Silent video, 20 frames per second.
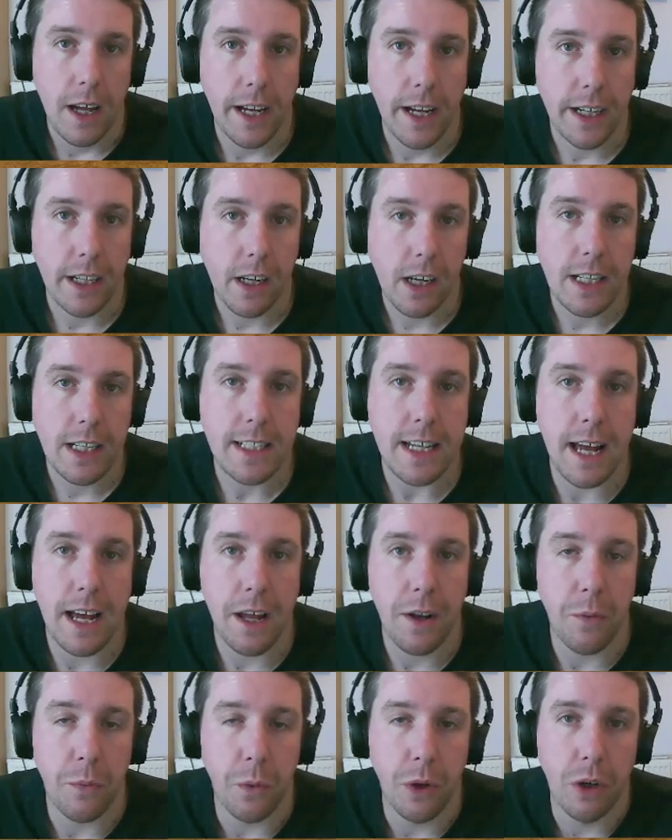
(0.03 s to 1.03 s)
guys,
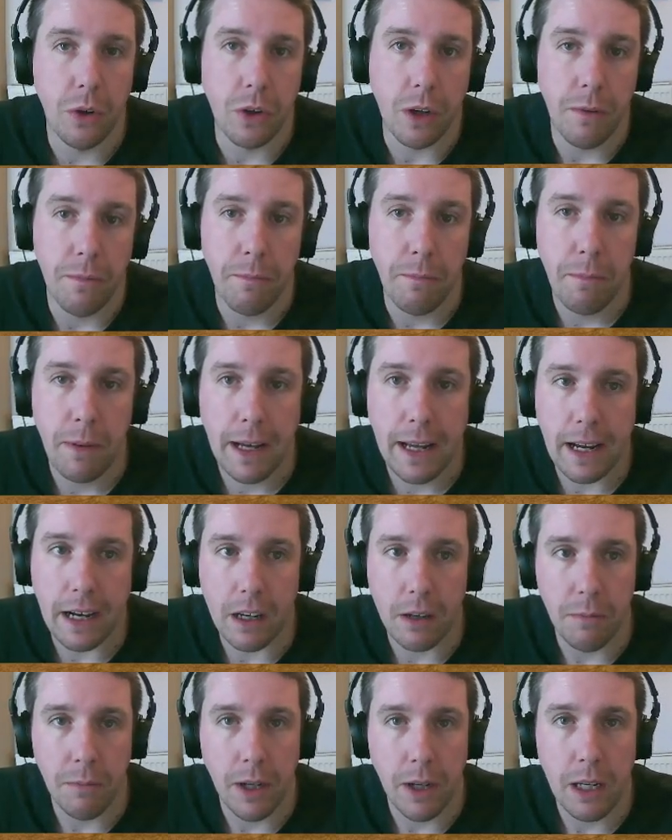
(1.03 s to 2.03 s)
and welcome
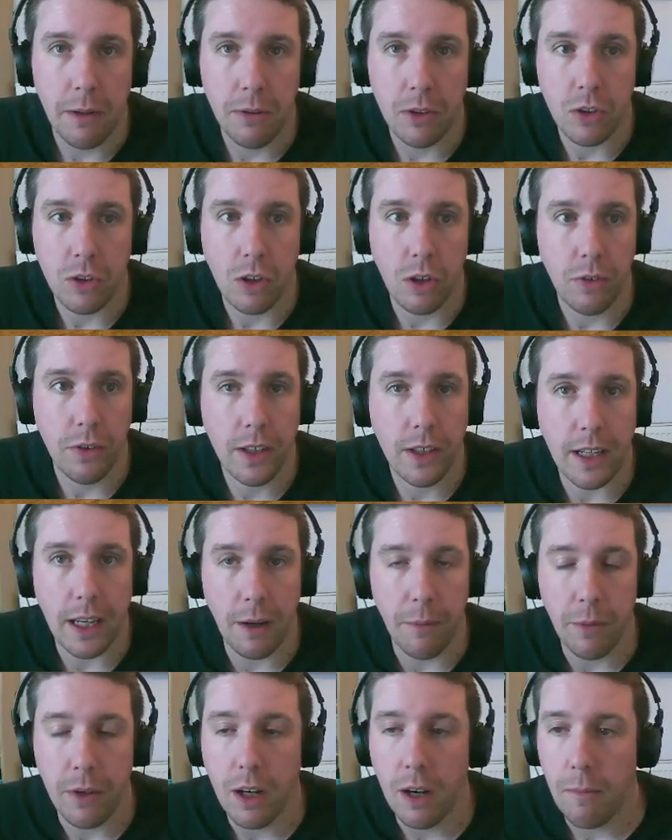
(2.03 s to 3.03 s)
back. My name is Gothic,
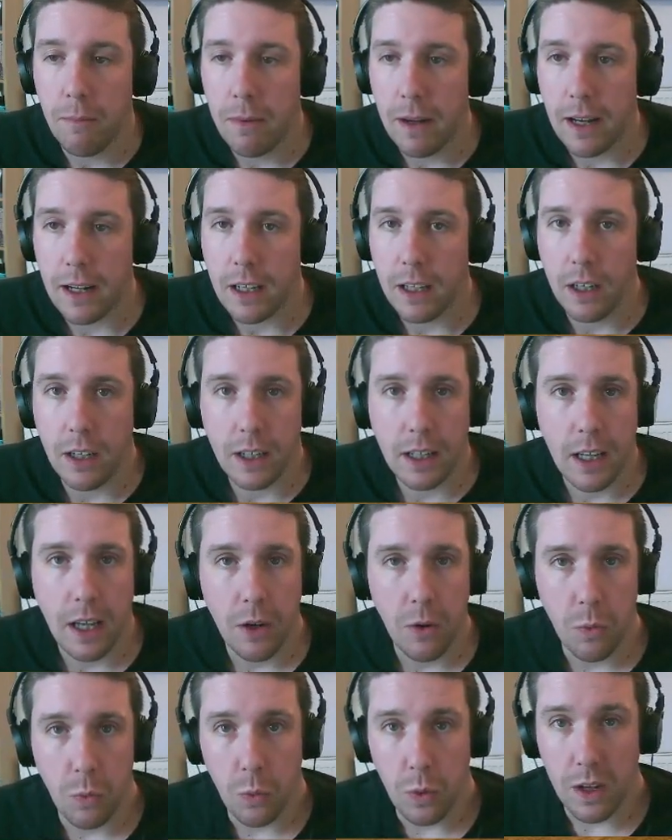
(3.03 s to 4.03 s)
and we are back in
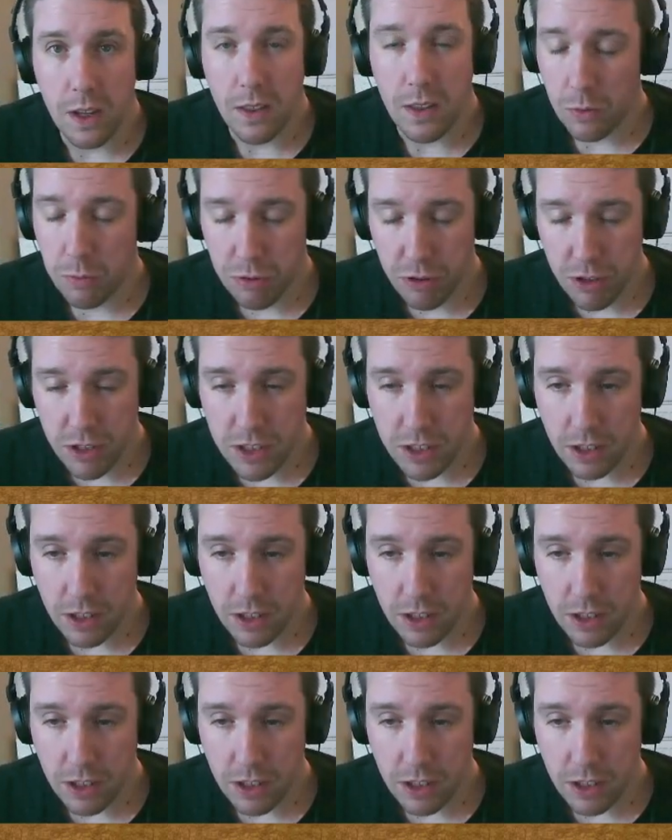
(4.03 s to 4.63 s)
again with Prison